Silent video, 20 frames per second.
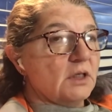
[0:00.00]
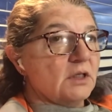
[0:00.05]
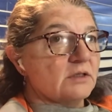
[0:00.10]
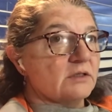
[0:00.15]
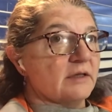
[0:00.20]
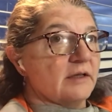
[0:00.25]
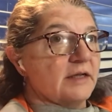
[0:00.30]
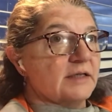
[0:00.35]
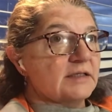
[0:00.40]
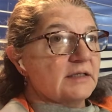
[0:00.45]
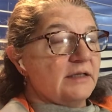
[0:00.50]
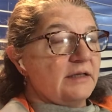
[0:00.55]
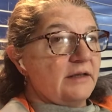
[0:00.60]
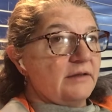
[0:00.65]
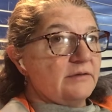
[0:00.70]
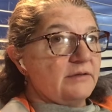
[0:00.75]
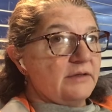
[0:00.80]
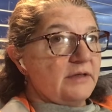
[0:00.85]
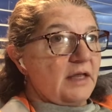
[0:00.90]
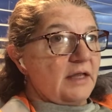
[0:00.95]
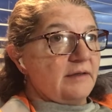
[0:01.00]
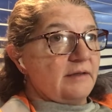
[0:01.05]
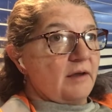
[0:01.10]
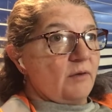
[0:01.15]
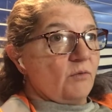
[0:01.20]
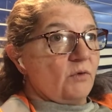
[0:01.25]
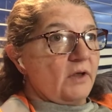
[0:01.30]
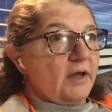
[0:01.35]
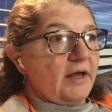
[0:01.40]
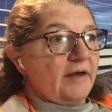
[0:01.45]
So that's another thing
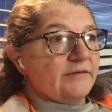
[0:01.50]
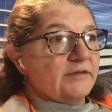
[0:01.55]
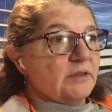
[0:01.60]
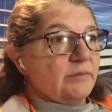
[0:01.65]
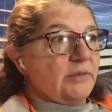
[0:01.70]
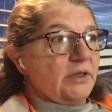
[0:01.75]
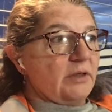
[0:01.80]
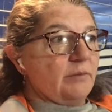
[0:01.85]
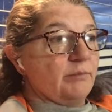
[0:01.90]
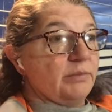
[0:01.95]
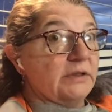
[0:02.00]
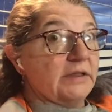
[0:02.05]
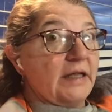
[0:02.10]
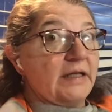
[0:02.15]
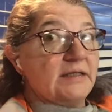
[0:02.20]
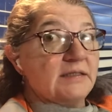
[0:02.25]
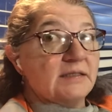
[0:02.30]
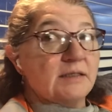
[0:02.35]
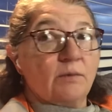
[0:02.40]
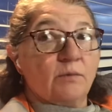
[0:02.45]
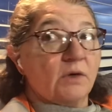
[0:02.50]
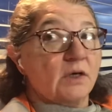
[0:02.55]
that will have to be placed some,